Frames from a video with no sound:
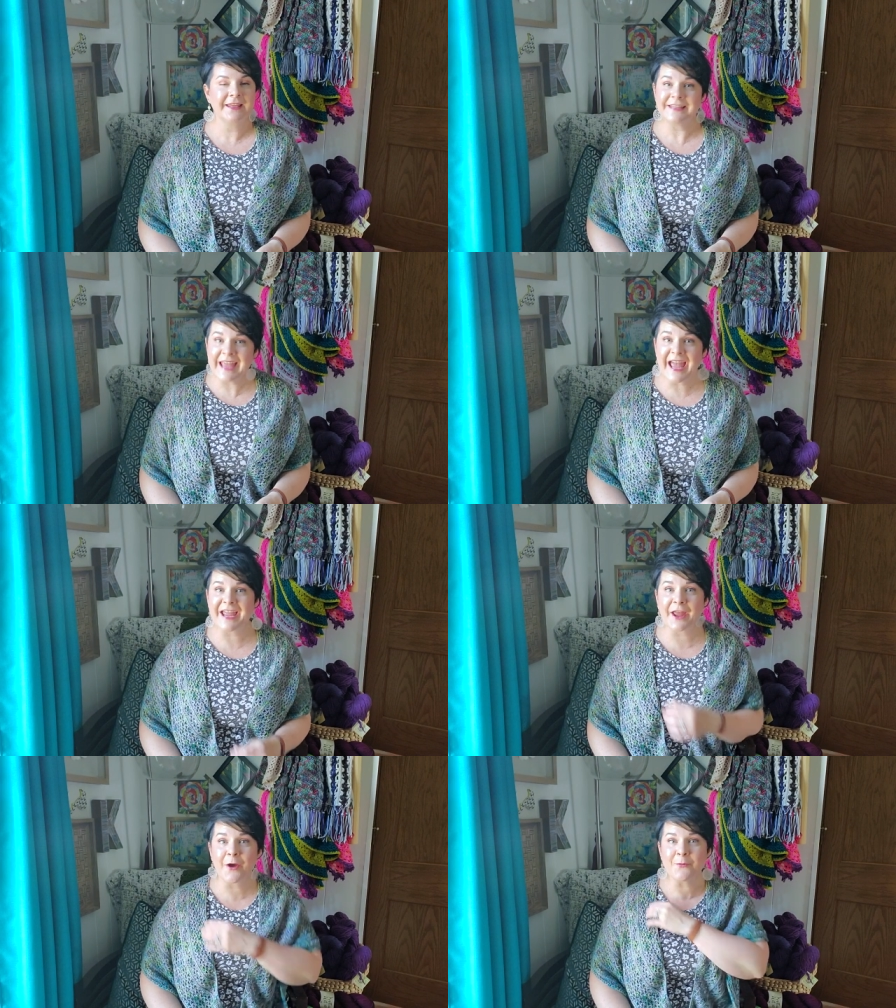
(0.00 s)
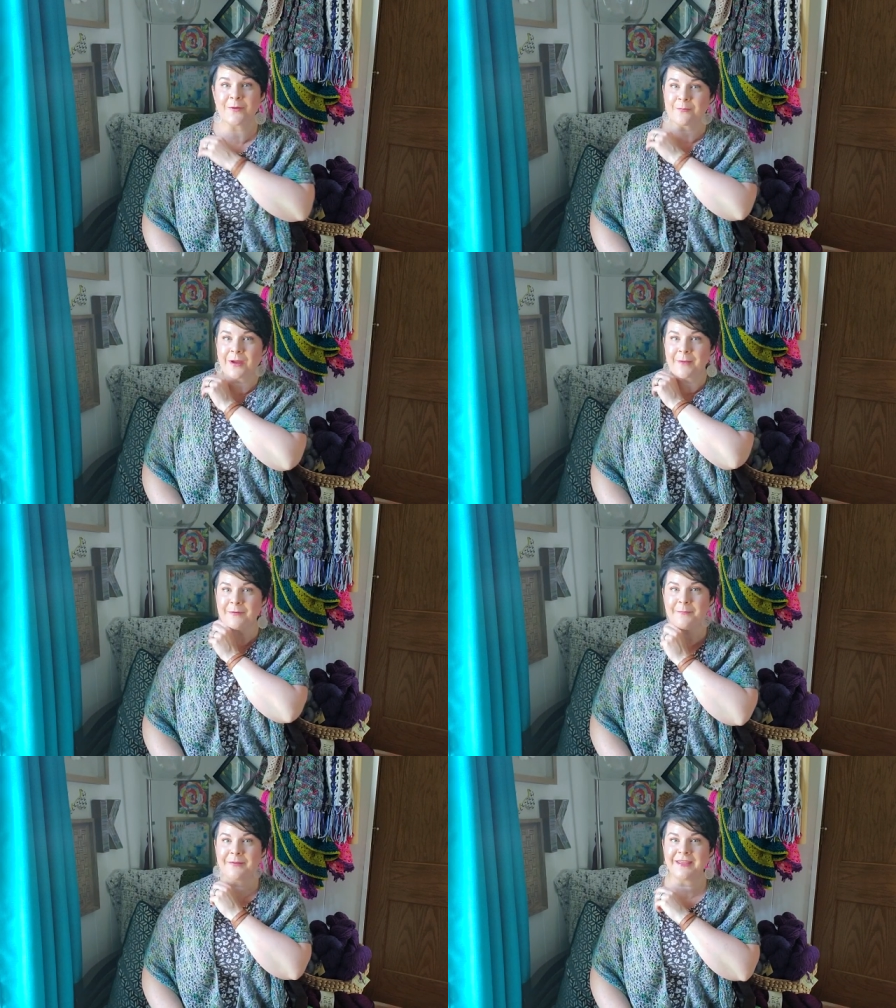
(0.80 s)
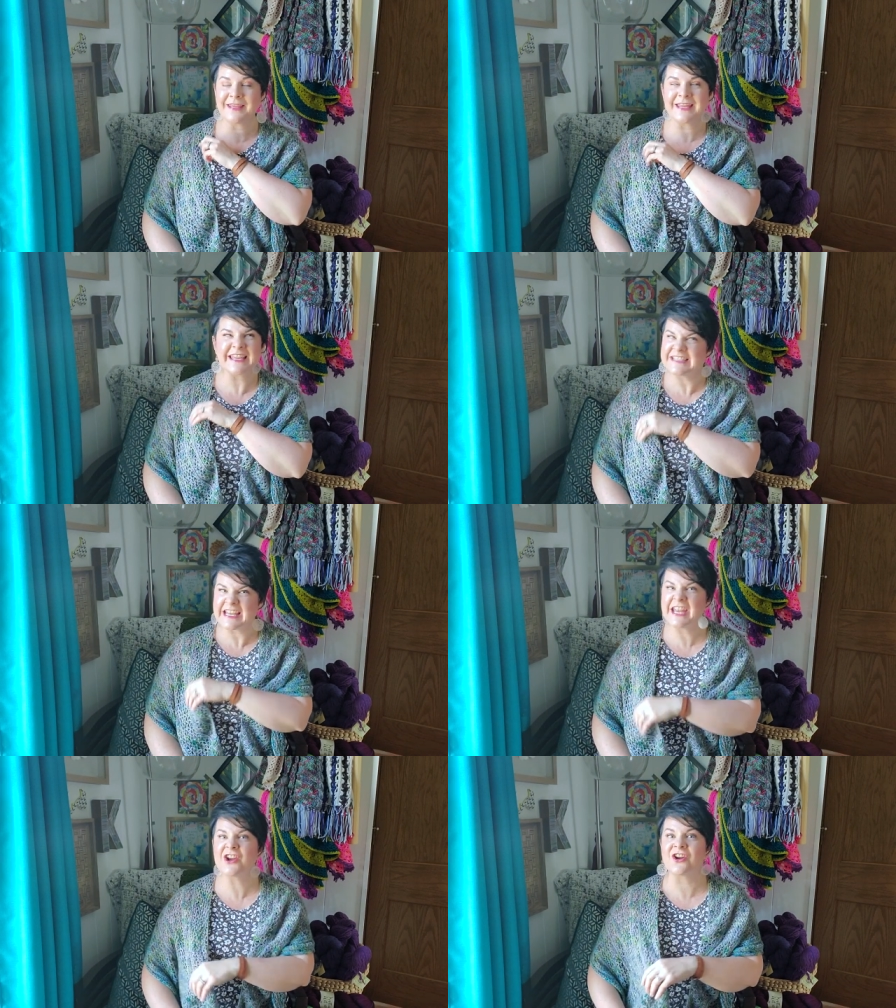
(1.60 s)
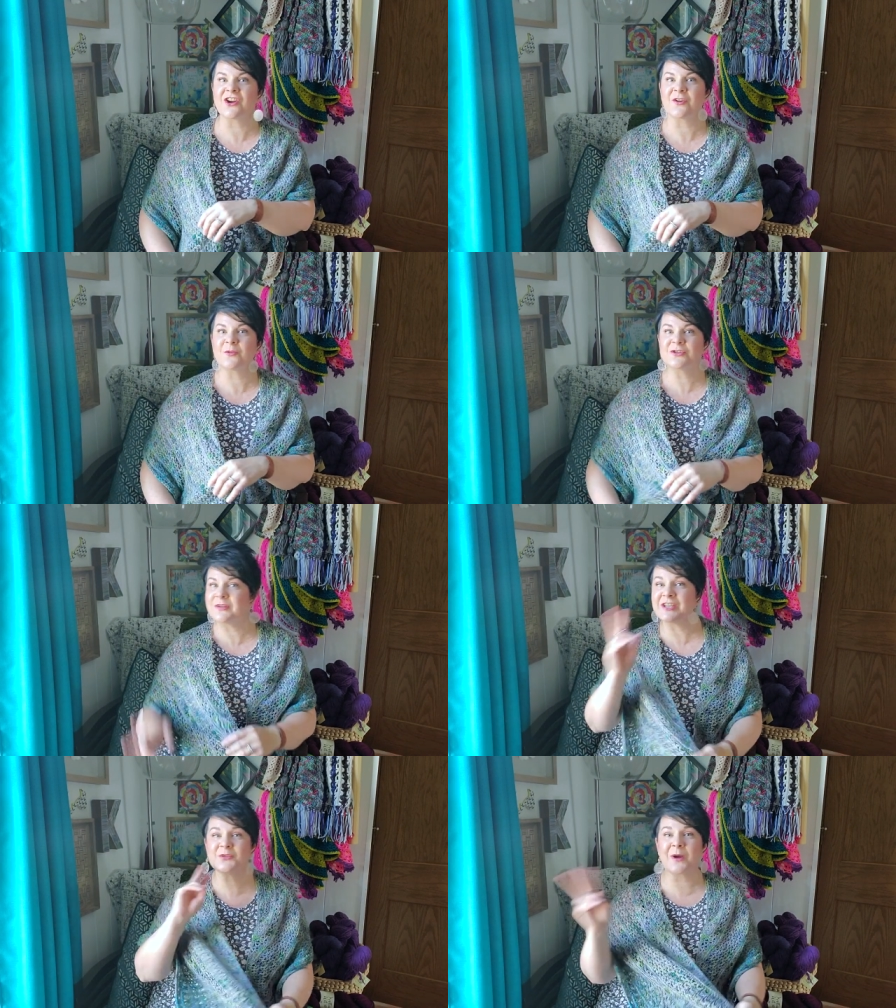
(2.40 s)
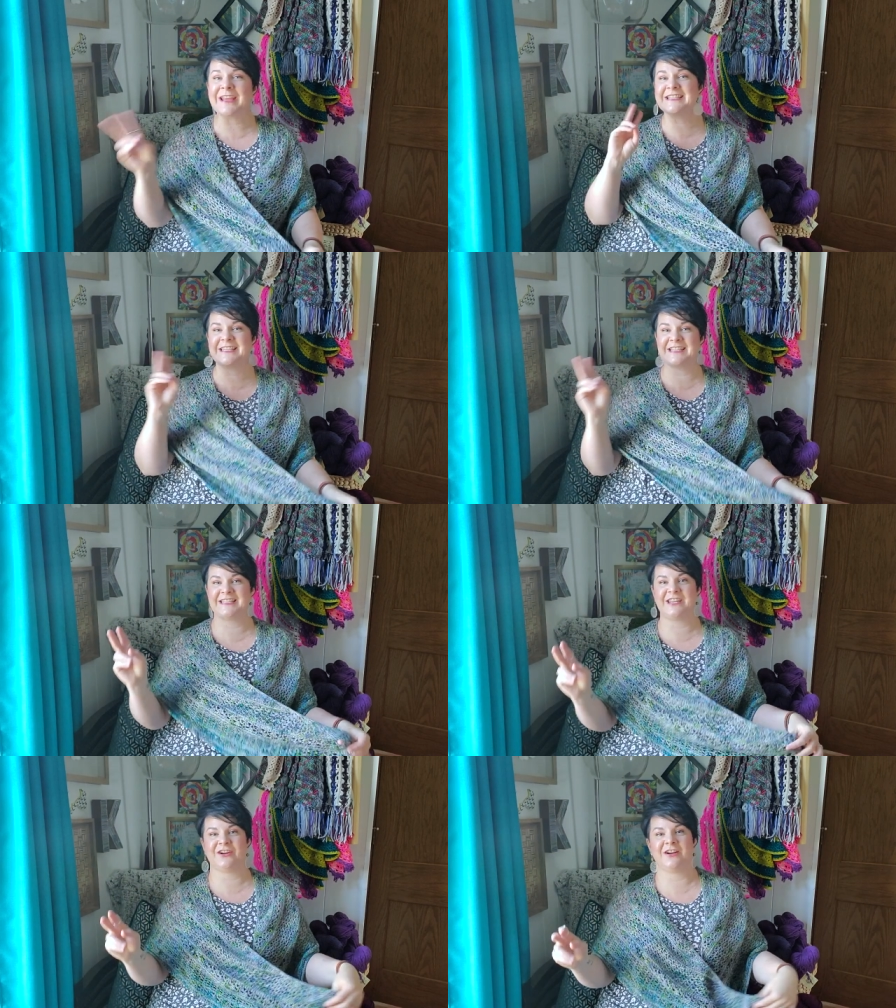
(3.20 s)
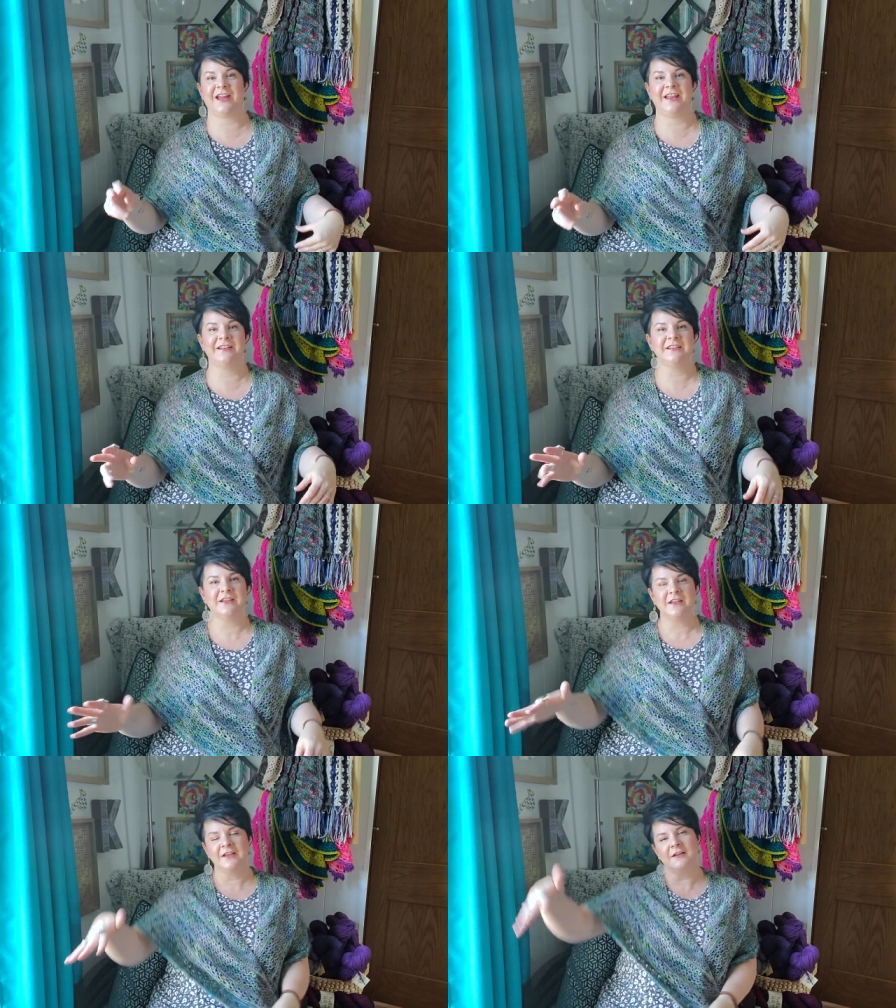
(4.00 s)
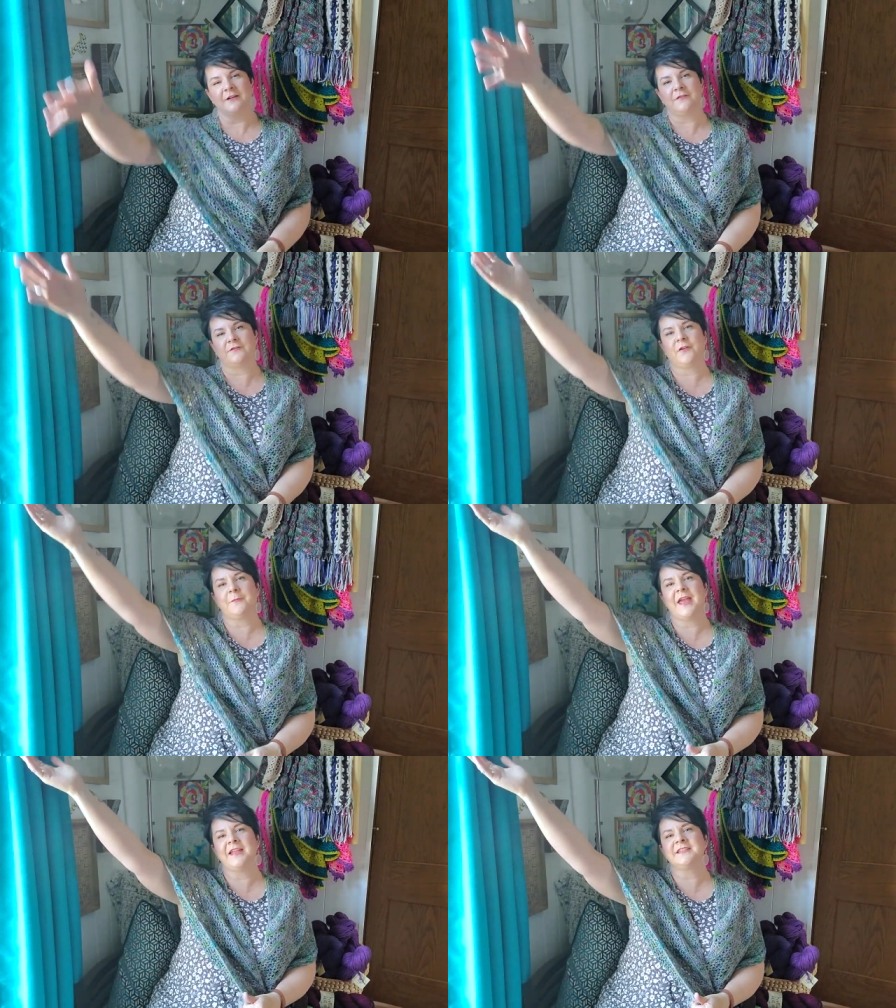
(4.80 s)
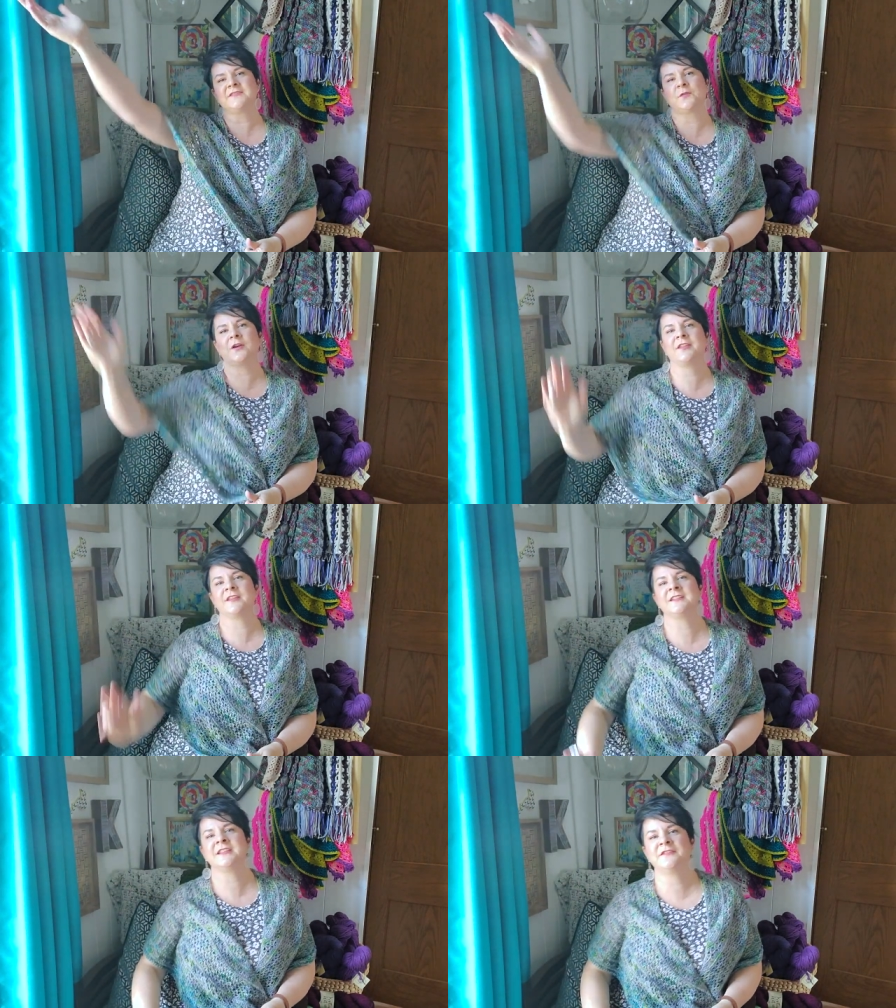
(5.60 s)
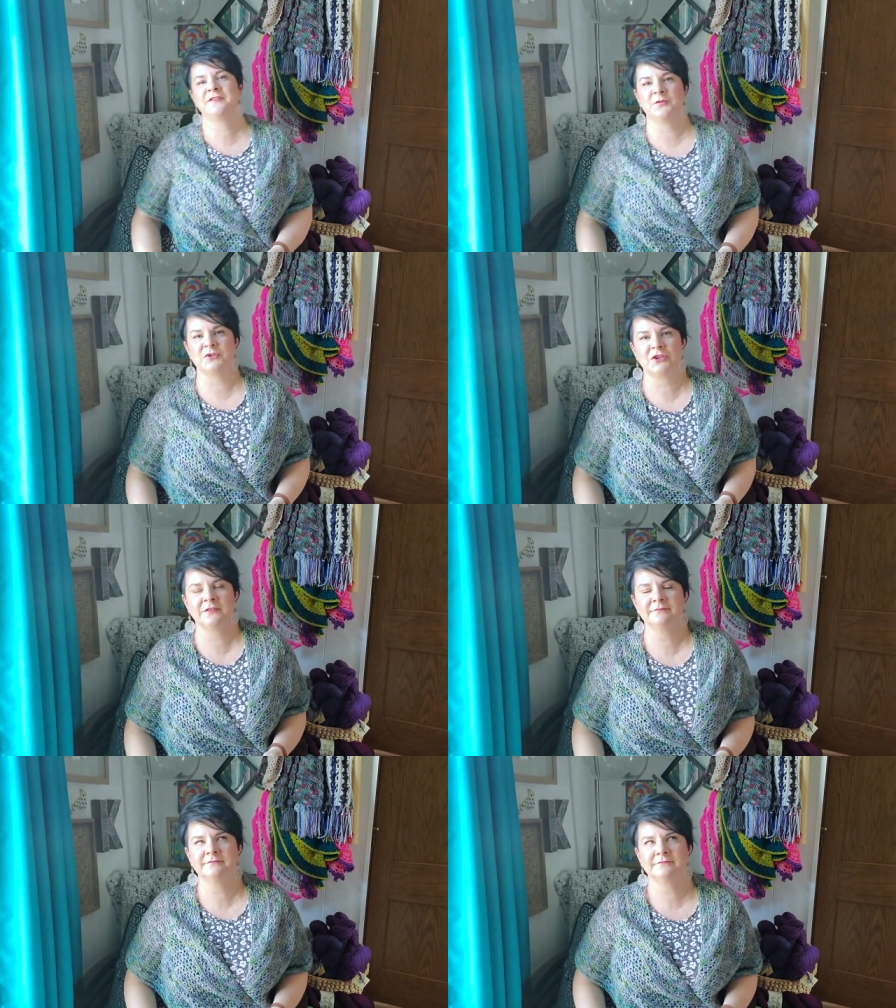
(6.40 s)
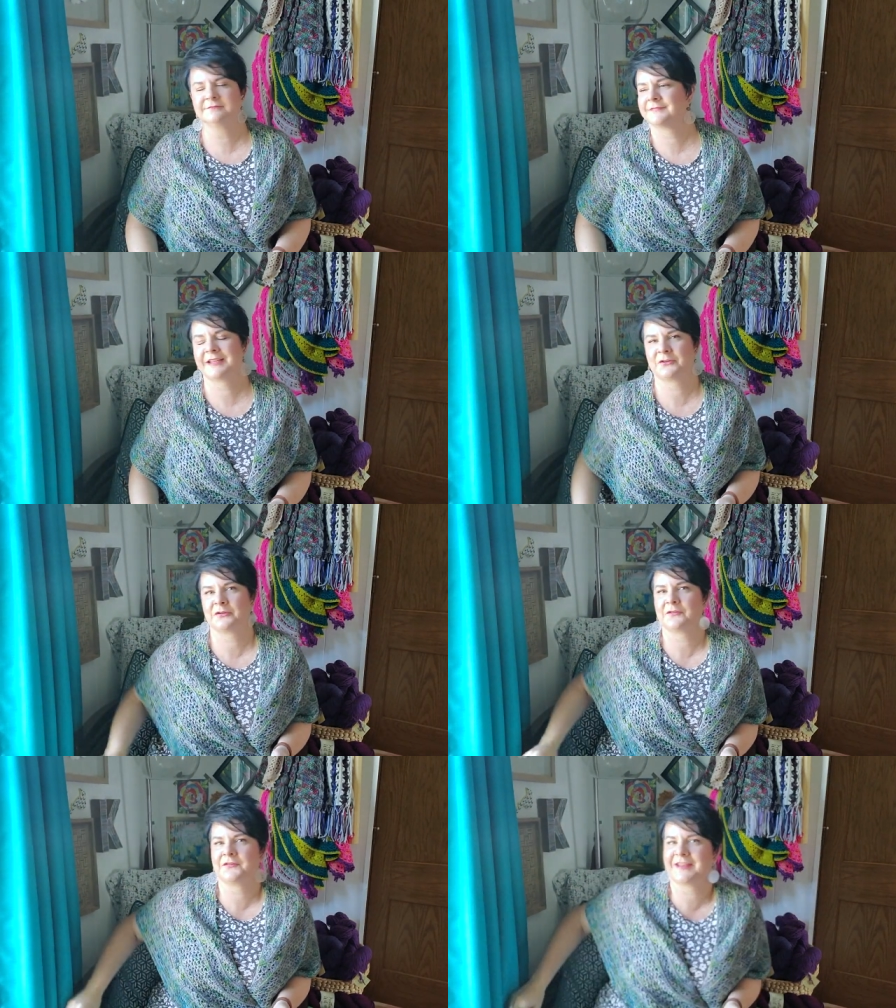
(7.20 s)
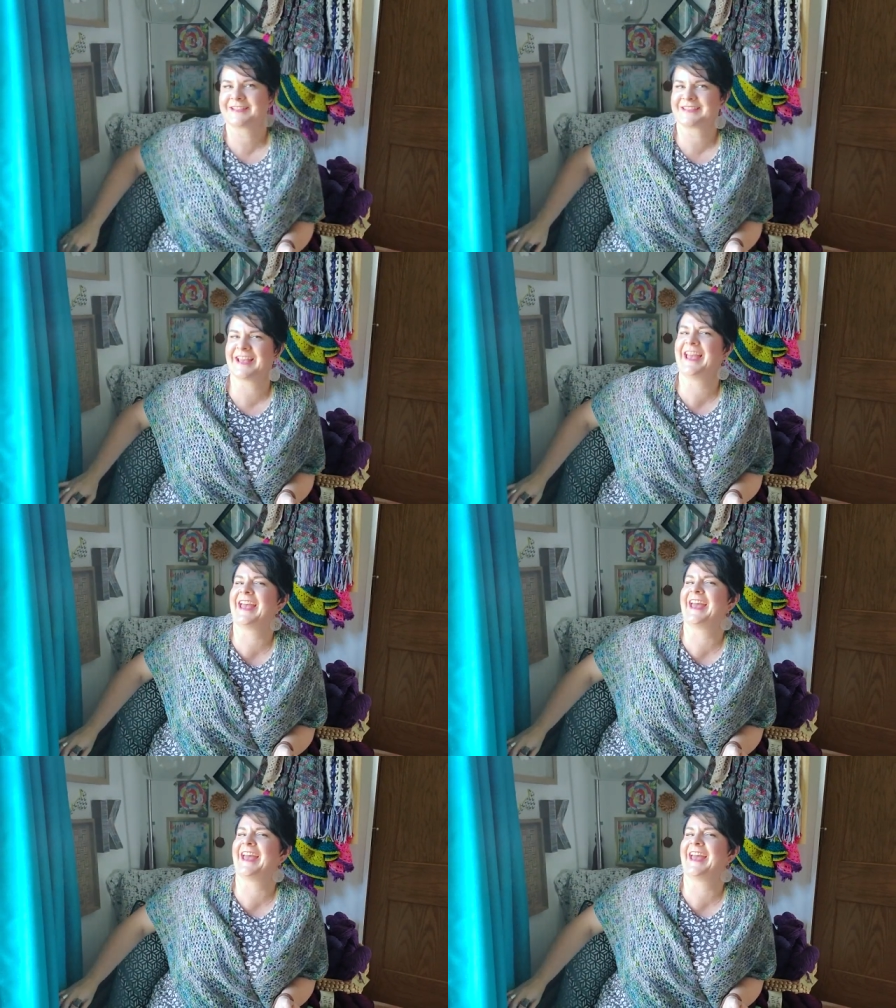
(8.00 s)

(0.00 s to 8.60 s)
yay! WIP wrap up is here. We're doing it twice this year and from henceforth into the future. I don't know if that's